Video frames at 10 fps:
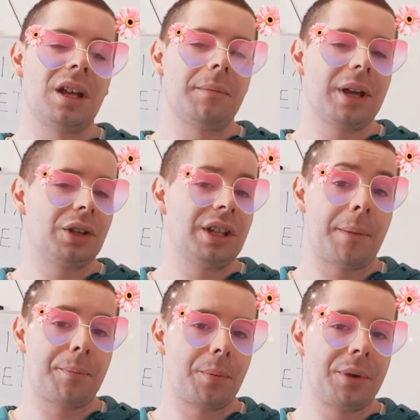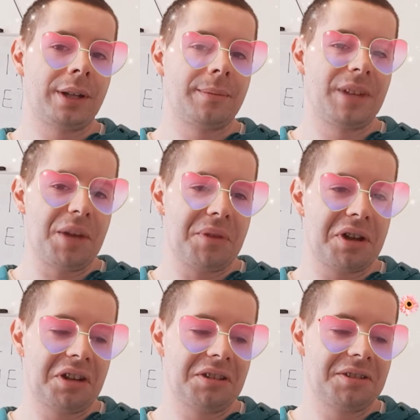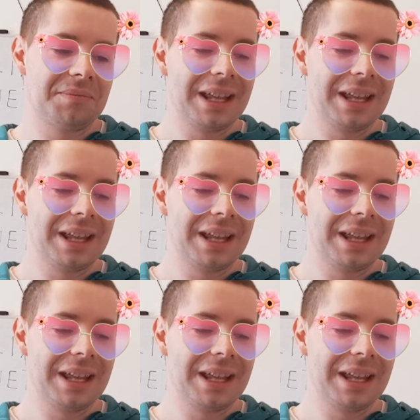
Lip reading: I got inappropriate immigrant.